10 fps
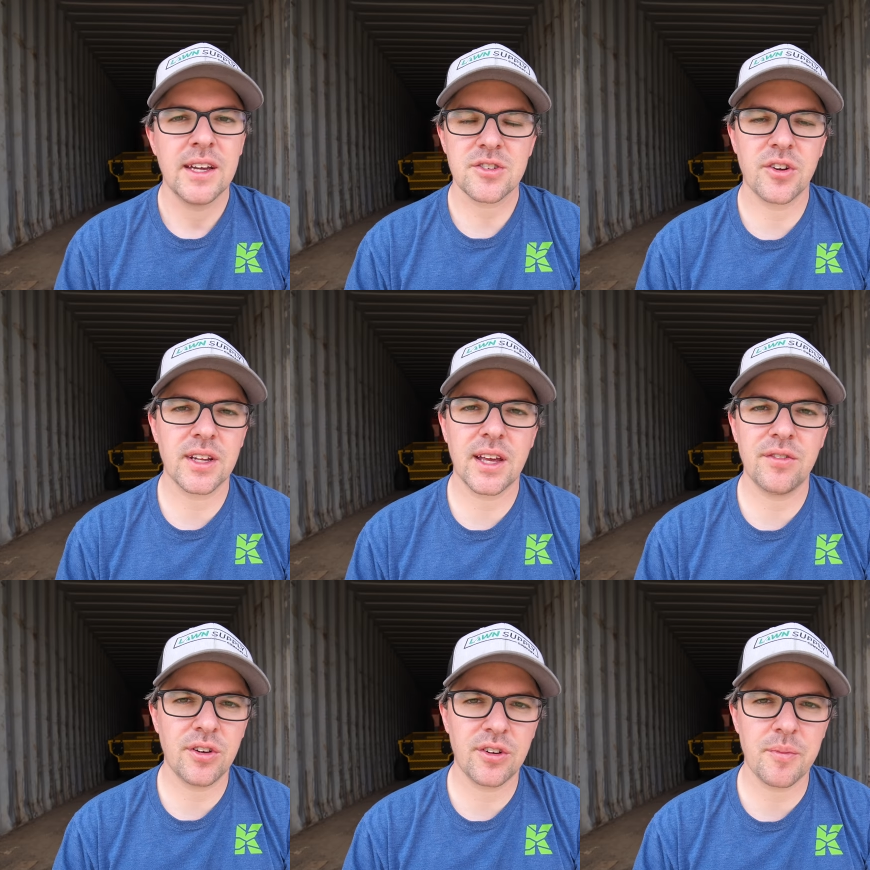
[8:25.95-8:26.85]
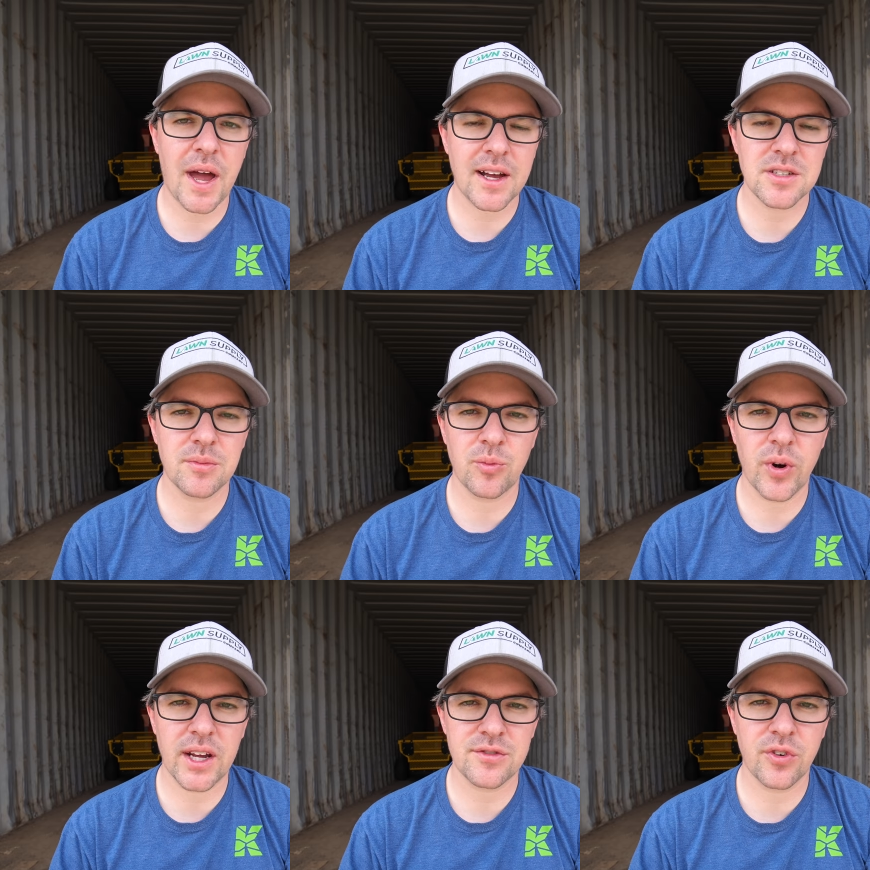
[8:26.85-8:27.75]
It's going to give you your maximum
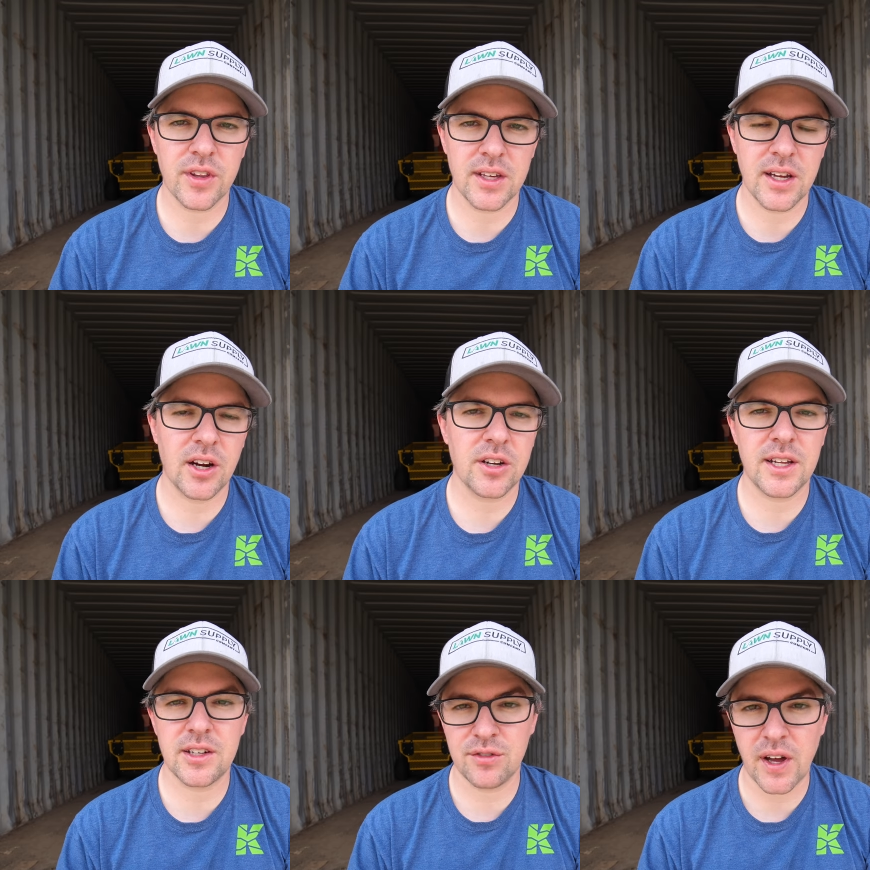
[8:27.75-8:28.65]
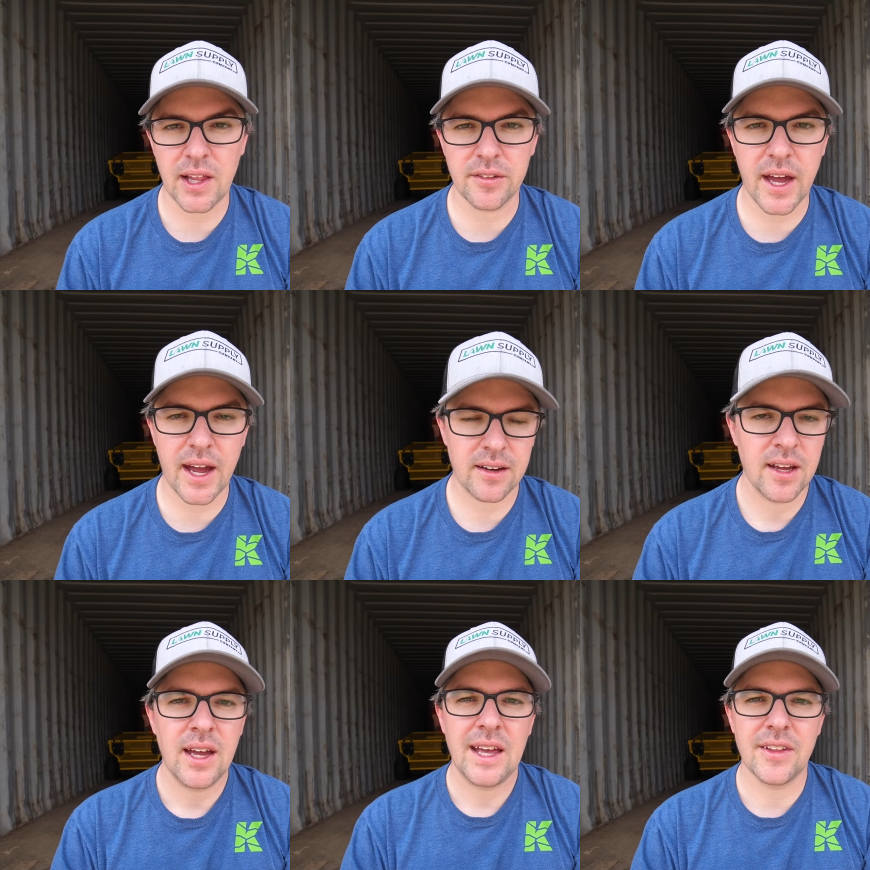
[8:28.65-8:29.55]
rates for the year. You need to follow that.